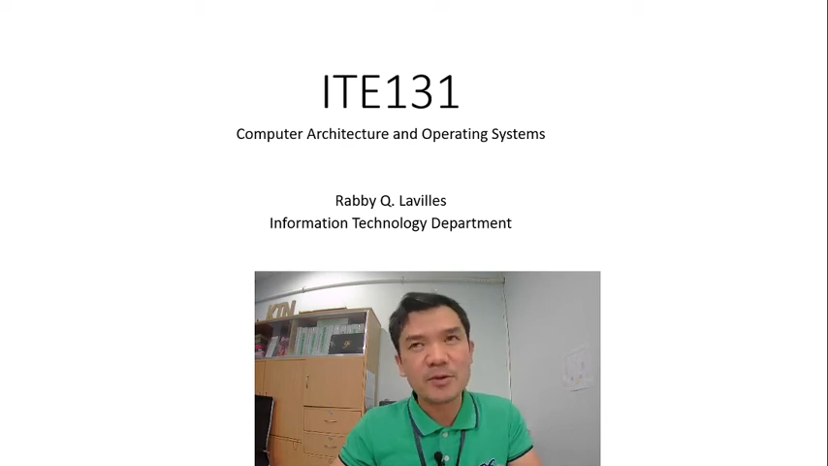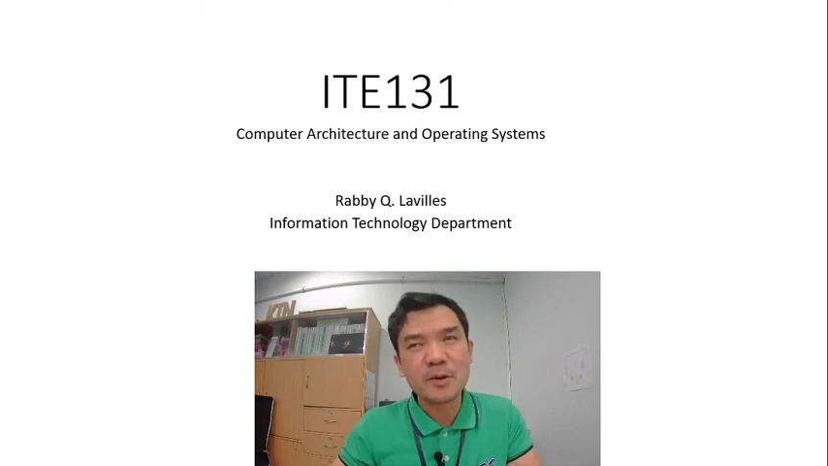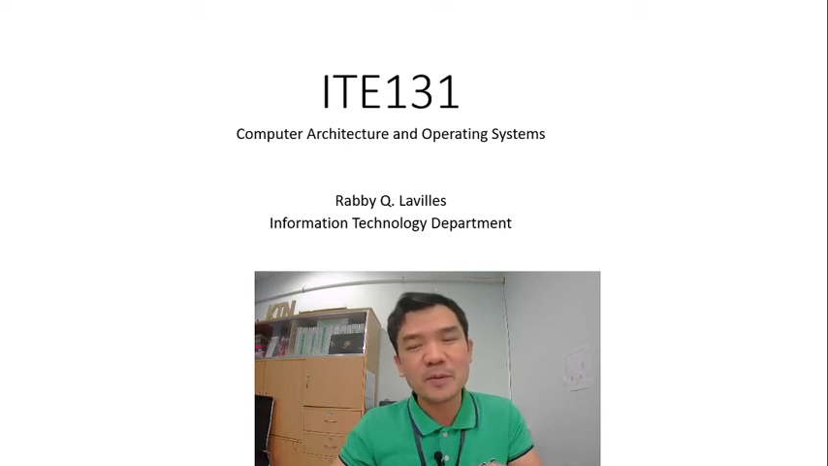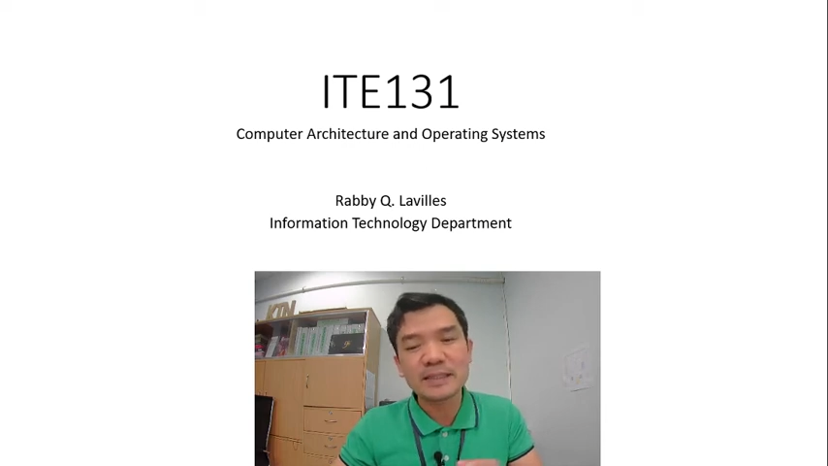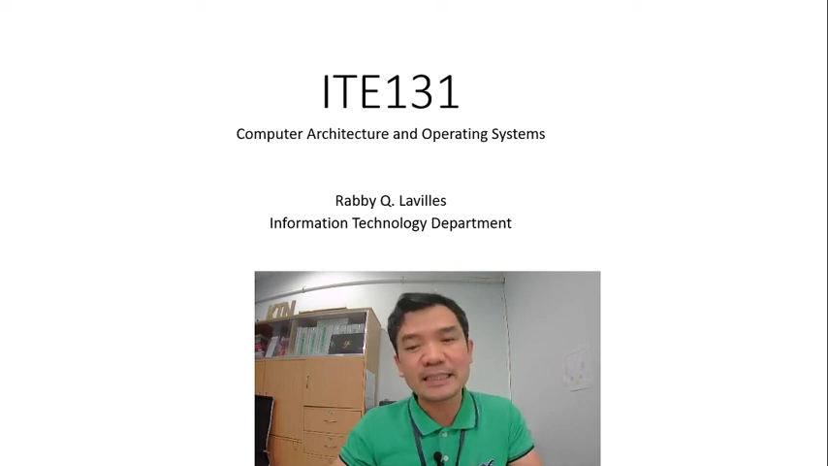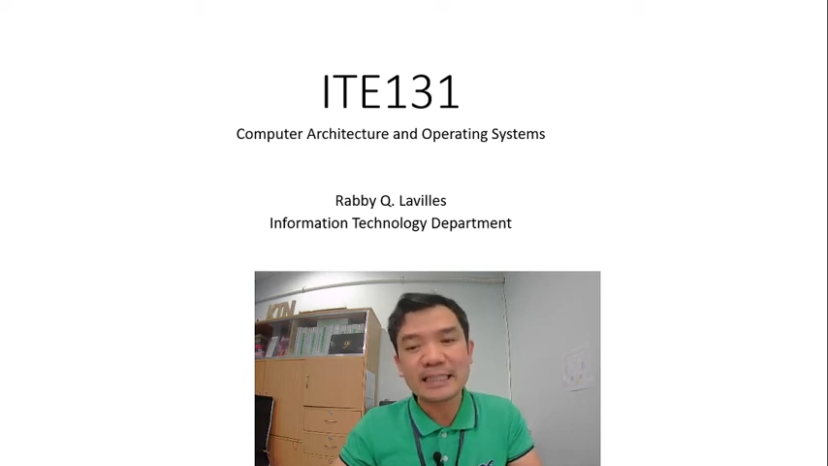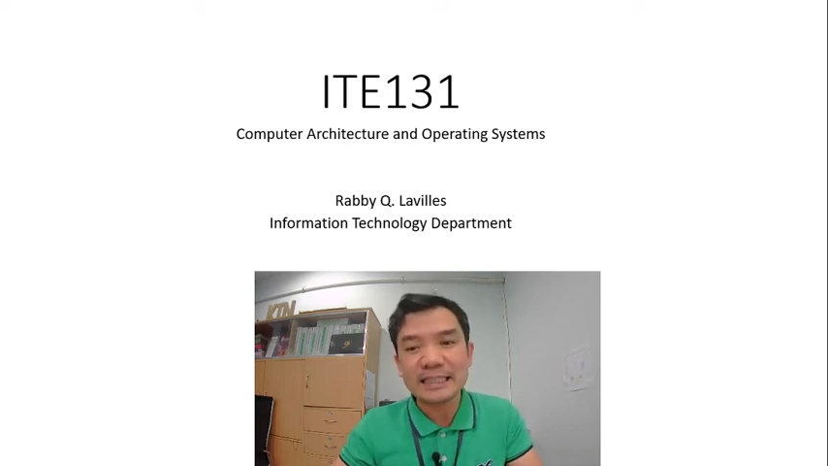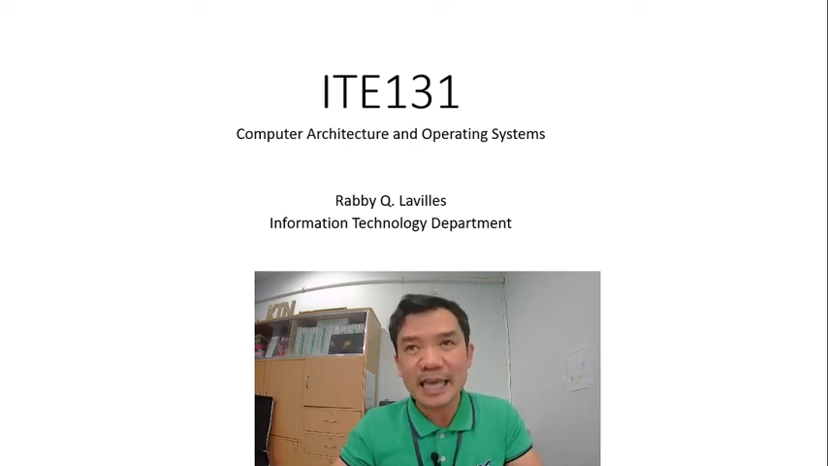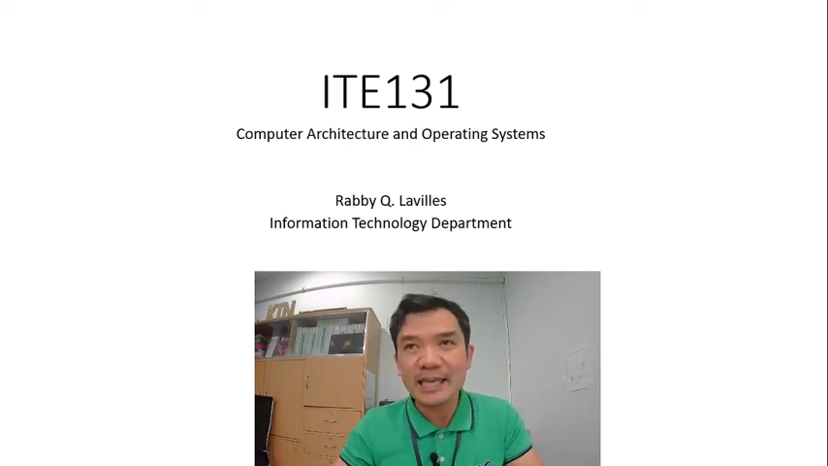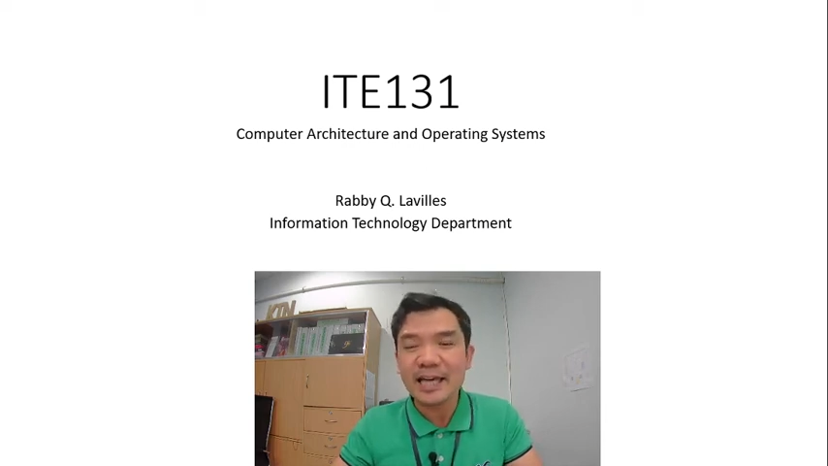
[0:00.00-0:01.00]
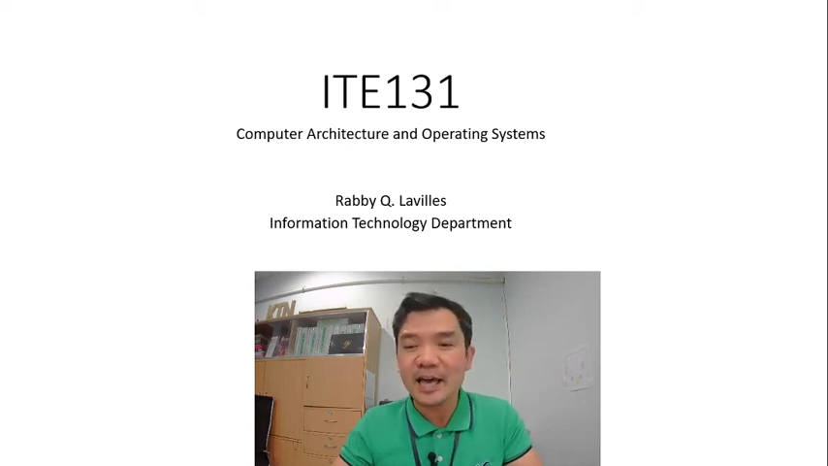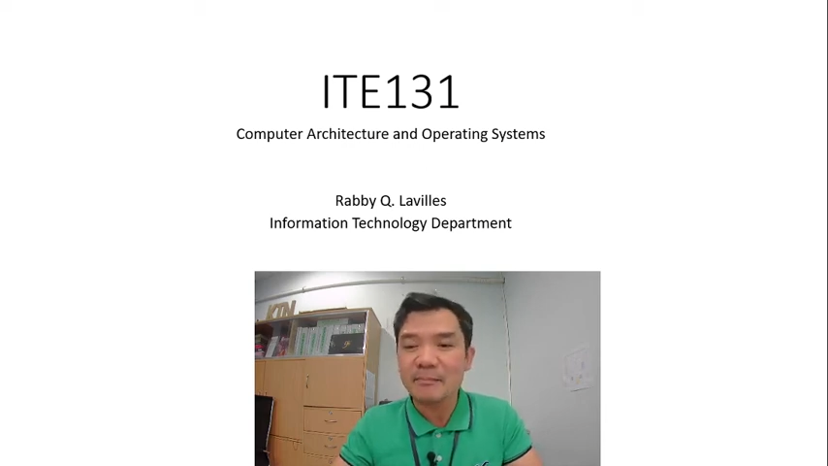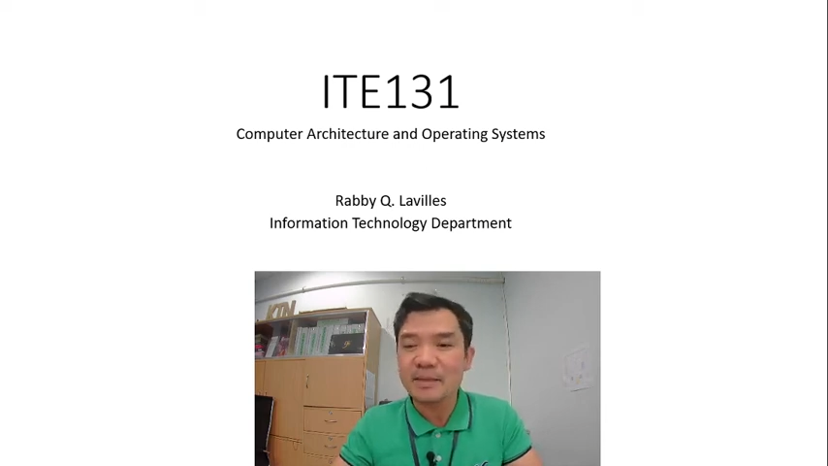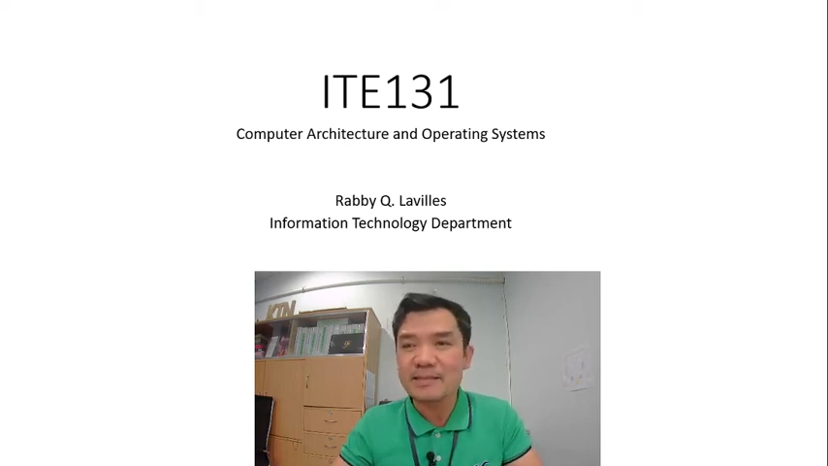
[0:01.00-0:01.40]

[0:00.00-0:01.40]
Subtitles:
Although we will not take up,